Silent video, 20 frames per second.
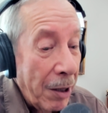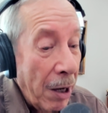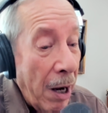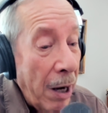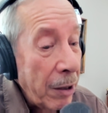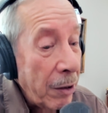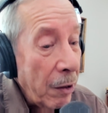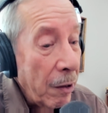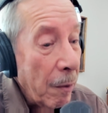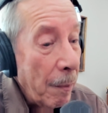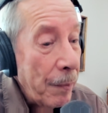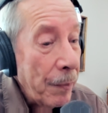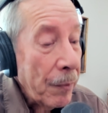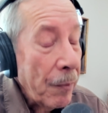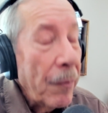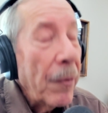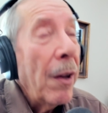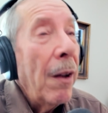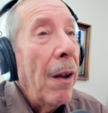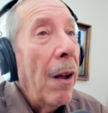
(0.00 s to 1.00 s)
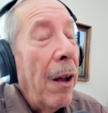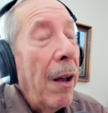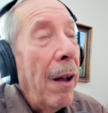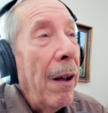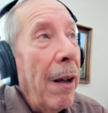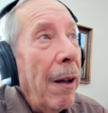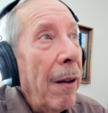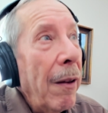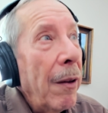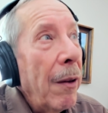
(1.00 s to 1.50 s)
talk to them.
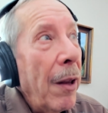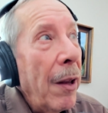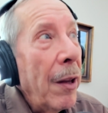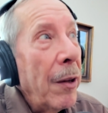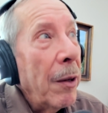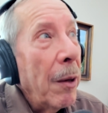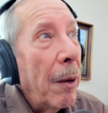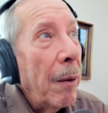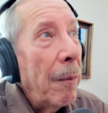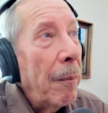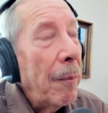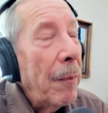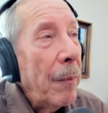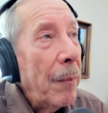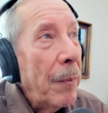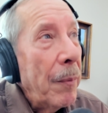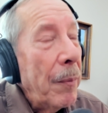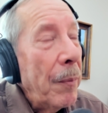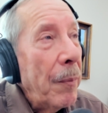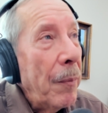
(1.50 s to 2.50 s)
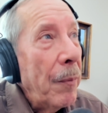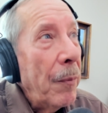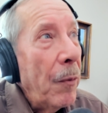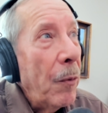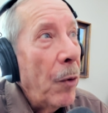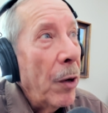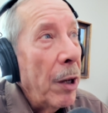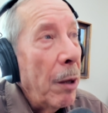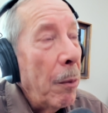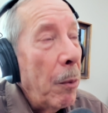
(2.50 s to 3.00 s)
And
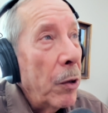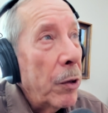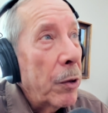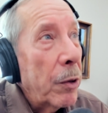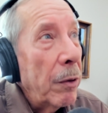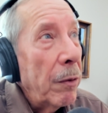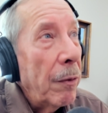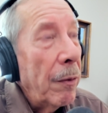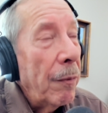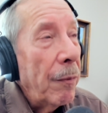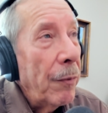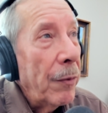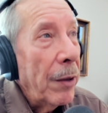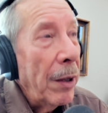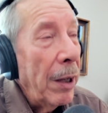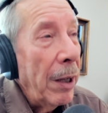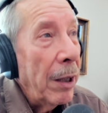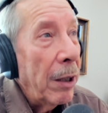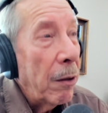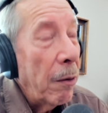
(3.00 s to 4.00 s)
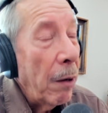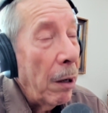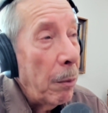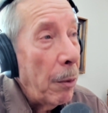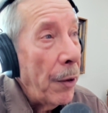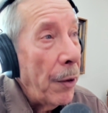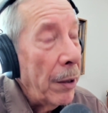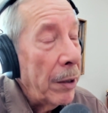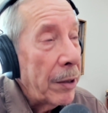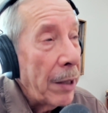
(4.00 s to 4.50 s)
one of the most
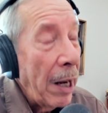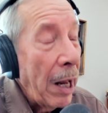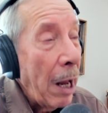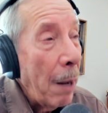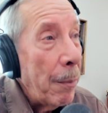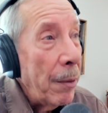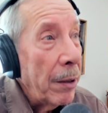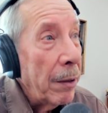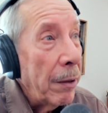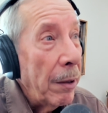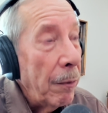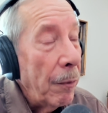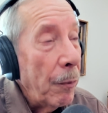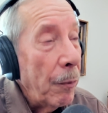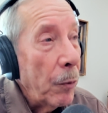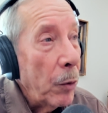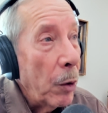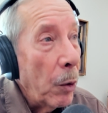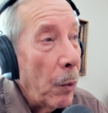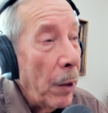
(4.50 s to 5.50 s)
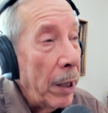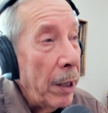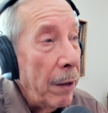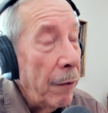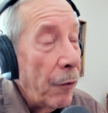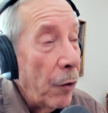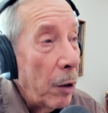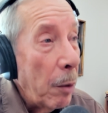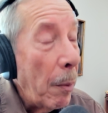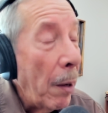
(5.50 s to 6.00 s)
incredible things that happened, we were
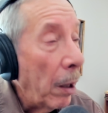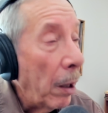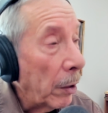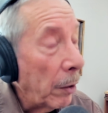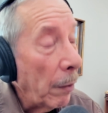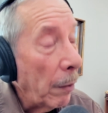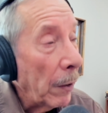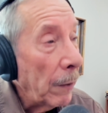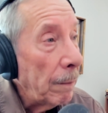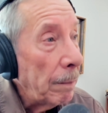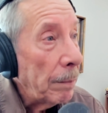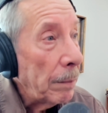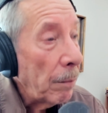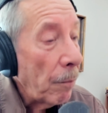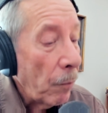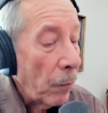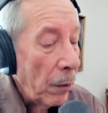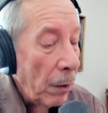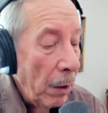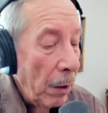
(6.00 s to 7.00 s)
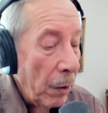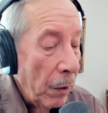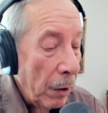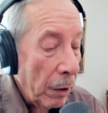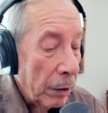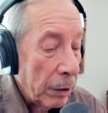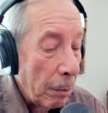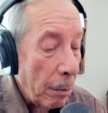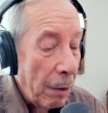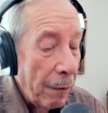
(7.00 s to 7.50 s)
waiting for the bell to ring.
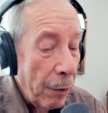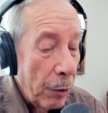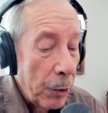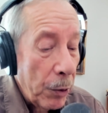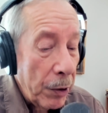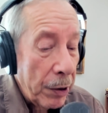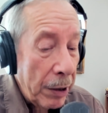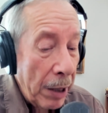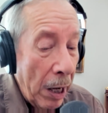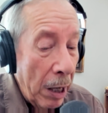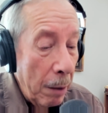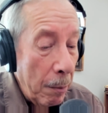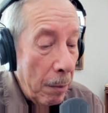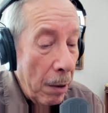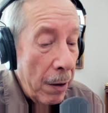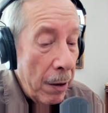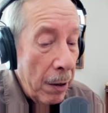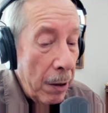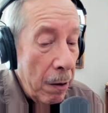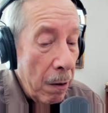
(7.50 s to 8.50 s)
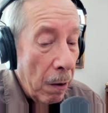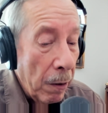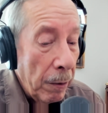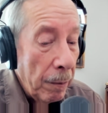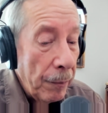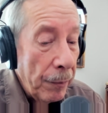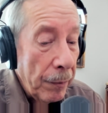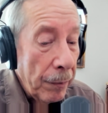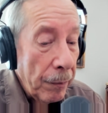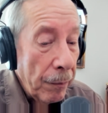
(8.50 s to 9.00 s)
Some of us were standing by the door.
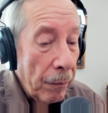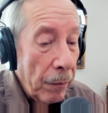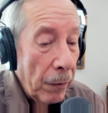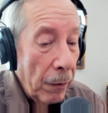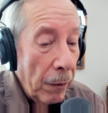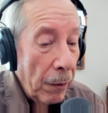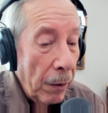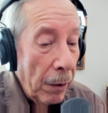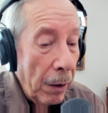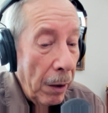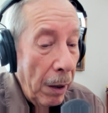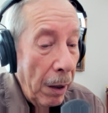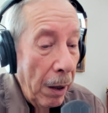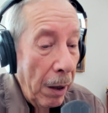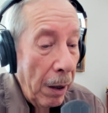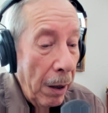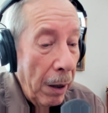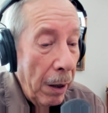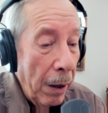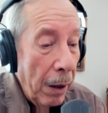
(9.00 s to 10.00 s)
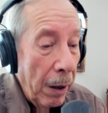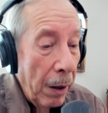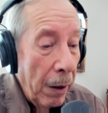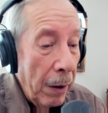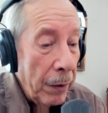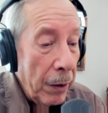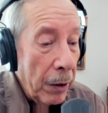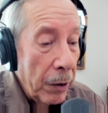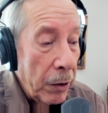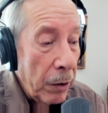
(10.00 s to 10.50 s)

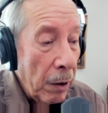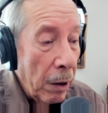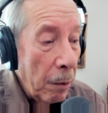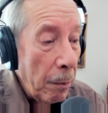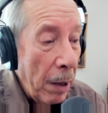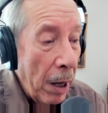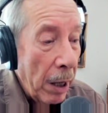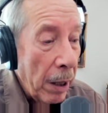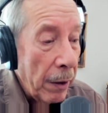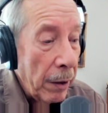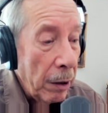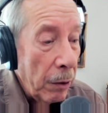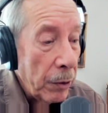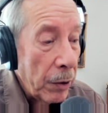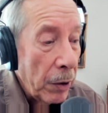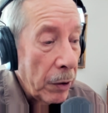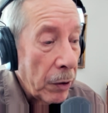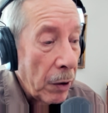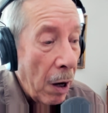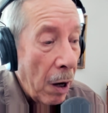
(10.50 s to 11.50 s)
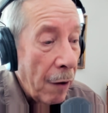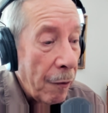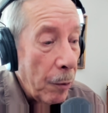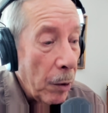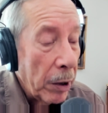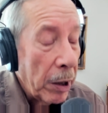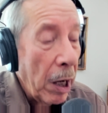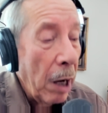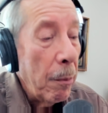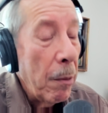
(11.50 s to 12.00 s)
And this young man, I think he was a
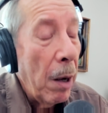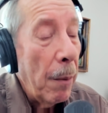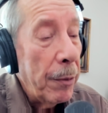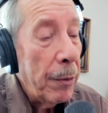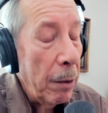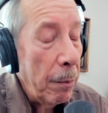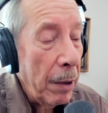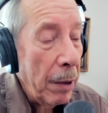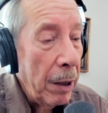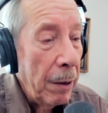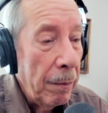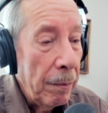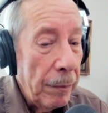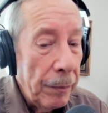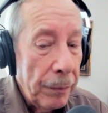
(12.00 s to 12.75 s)
sophomore, came up to me,